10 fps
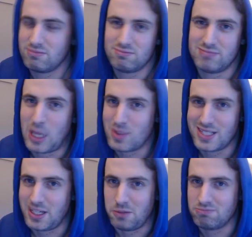That was
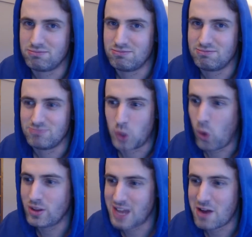it. The whole
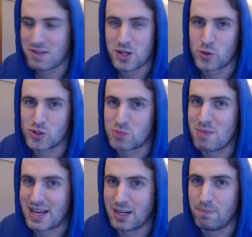entire video was just
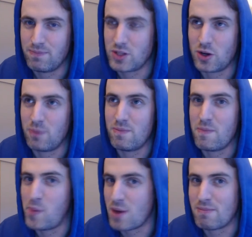making
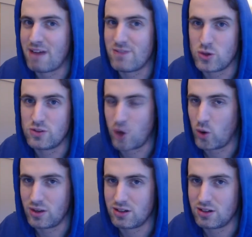putting my views forward.